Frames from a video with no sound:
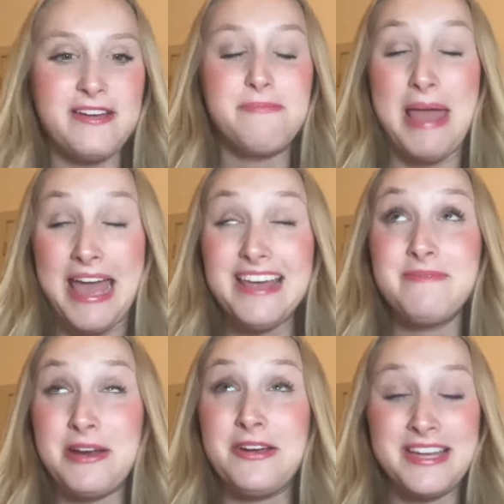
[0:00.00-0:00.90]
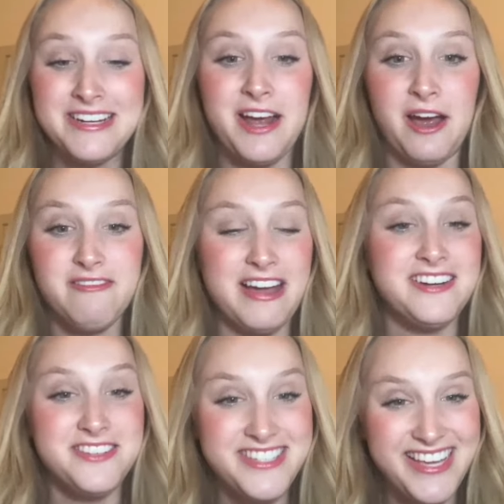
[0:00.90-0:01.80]
Pan American Cup
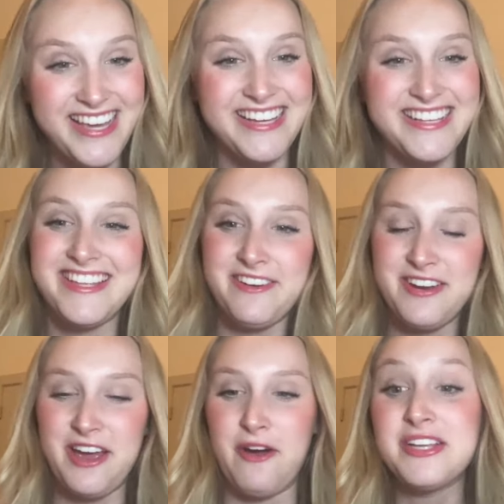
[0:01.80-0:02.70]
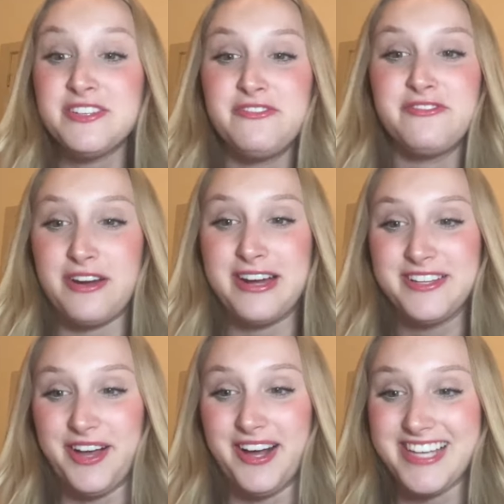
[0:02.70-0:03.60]
Final 6. There we go. It's a very
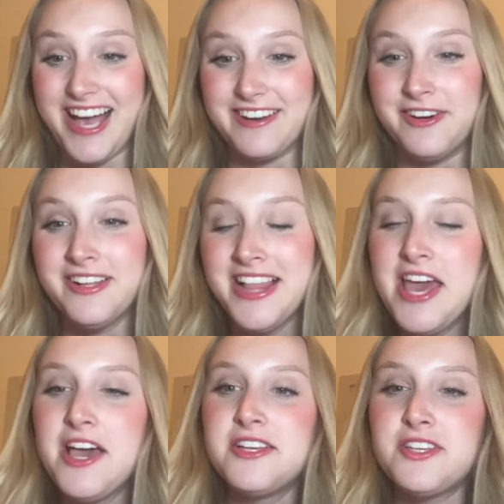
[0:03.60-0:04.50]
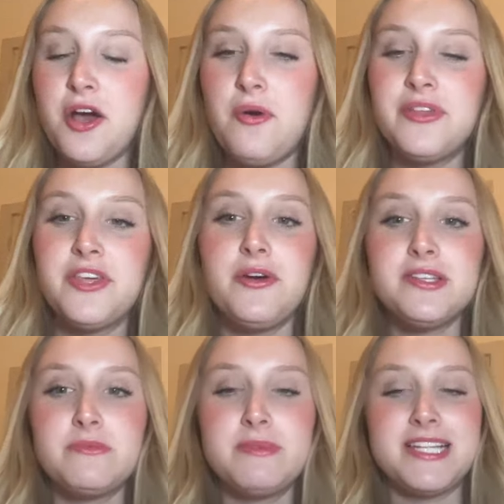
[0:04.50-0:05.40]
long title. So the
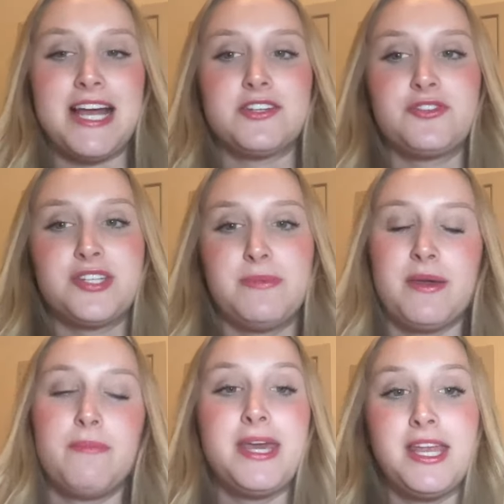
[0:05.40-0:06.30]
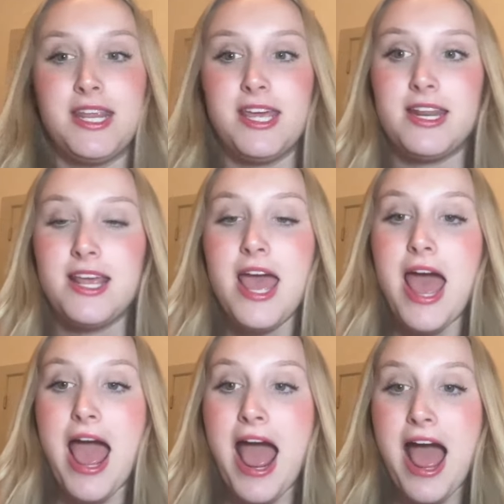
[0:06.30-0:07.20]
U.S. Women's National Team competed
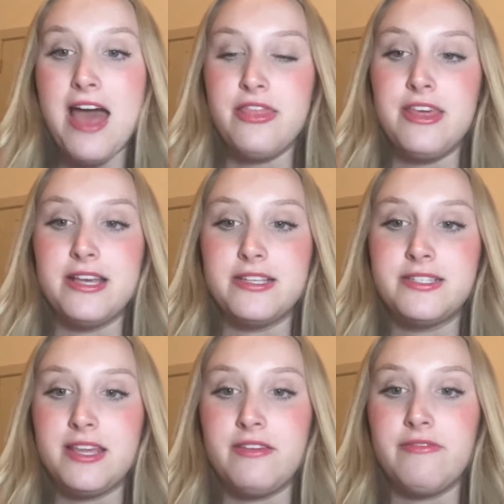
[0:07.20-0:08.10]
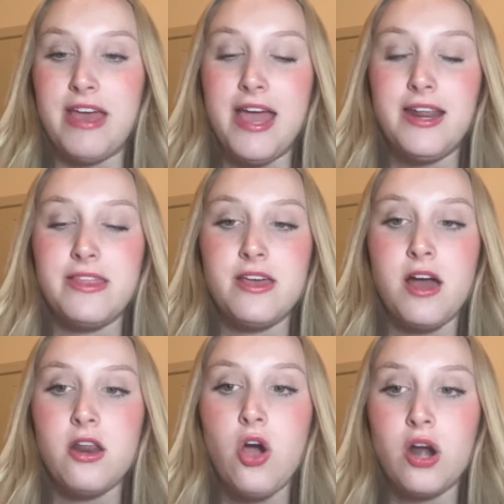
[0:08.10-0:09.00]
at this event, and they
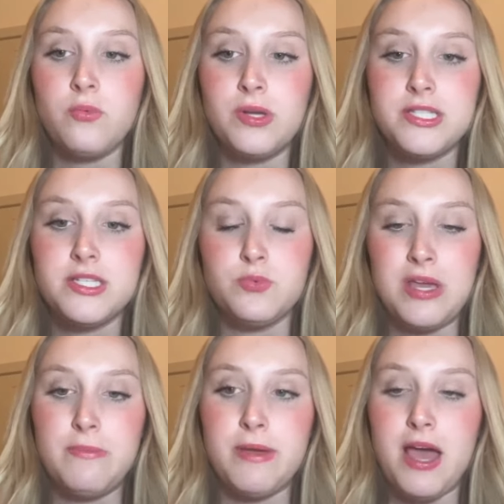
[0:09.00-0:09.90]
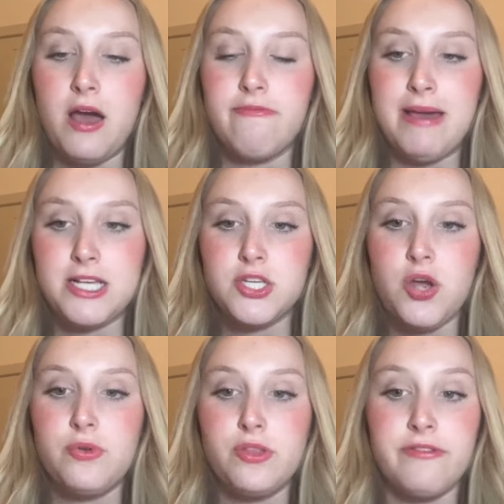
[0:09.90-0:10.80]
got a hard-won sweep of
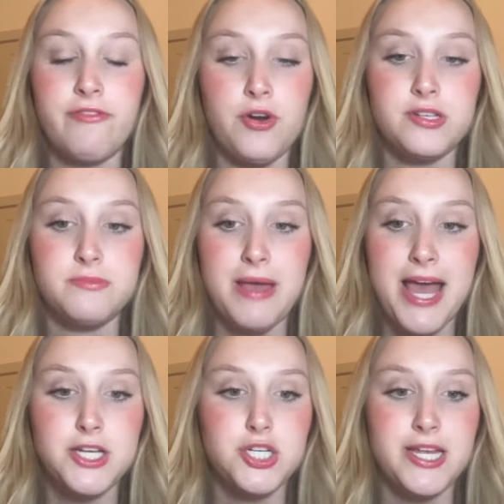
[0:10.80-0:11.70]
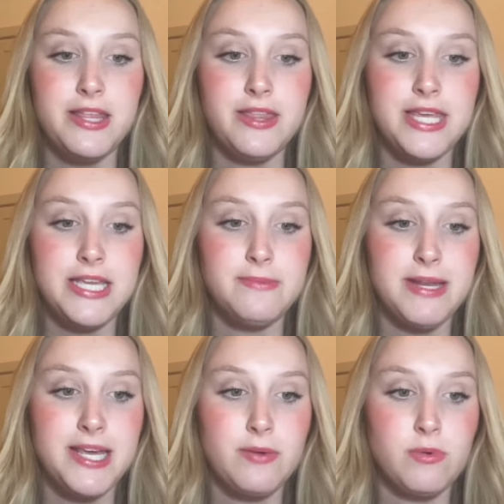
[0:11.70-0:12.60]
Mexico in their first match in the
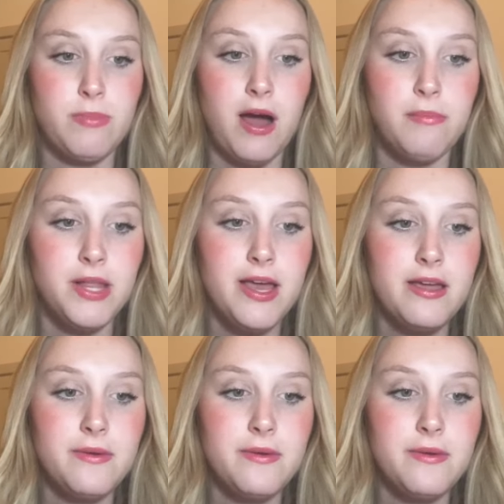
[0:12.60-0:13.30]
Dominican Republic.